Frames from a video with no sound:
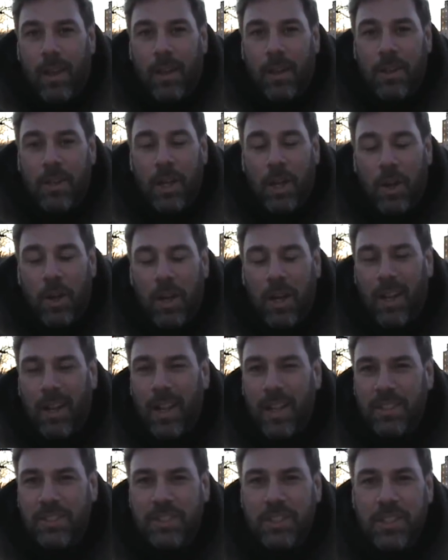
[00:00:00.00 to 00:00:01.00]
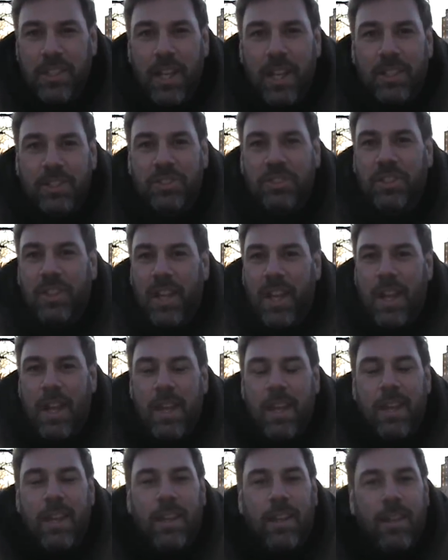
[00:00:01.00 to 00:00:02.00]
Did learn a lesson
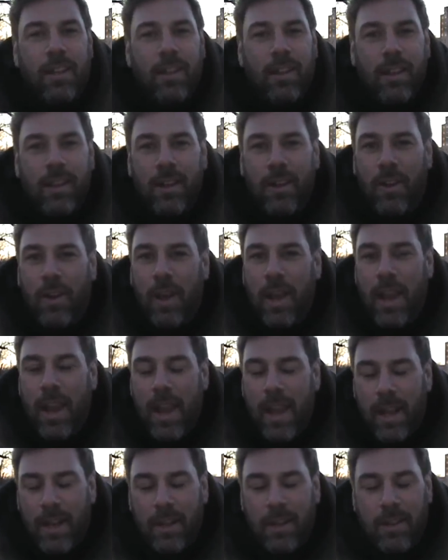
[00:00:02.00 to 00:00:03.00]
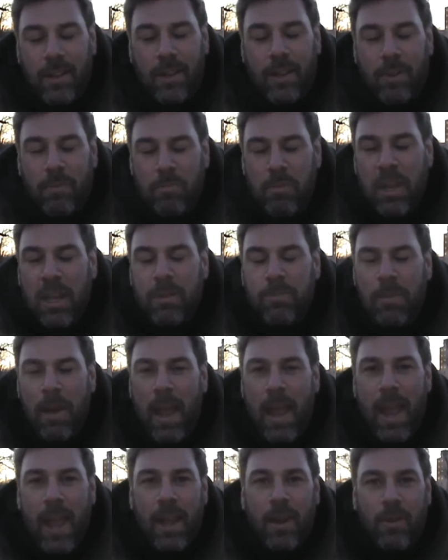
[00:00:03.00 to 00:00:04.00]
yesterday. You know, I had a big
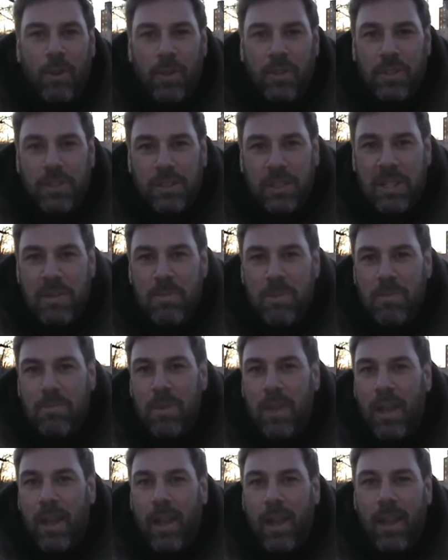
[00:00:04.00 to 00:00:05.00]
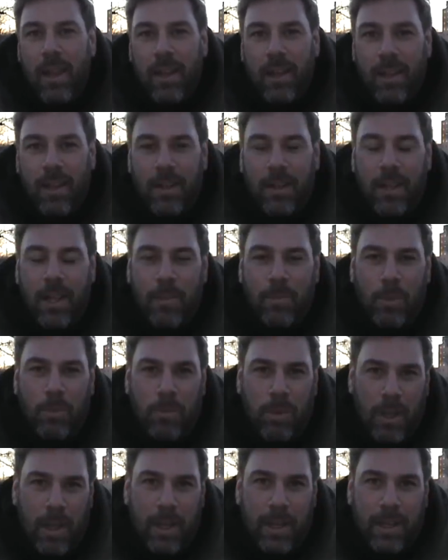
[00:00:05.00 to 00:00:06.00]
bag with a sleeping bag and a couple
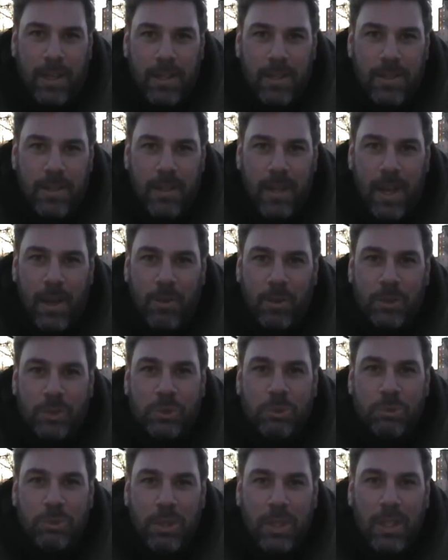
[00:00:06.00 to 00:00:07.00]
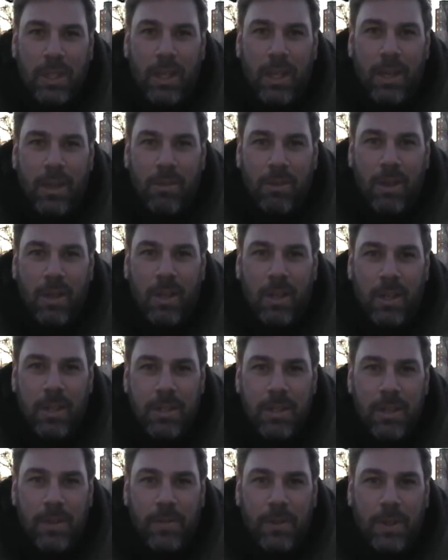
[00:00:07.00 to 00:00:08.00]
blankets, and that was really
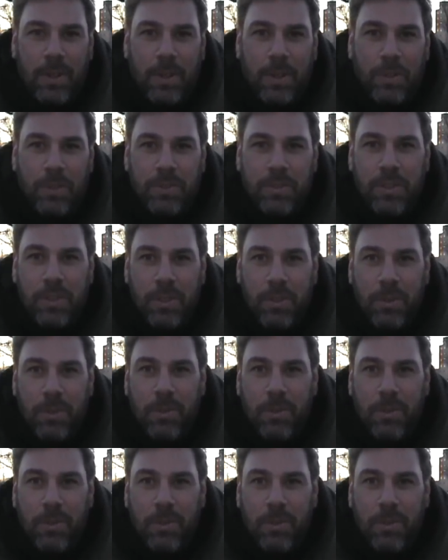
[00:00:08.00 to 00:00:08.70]
difficult to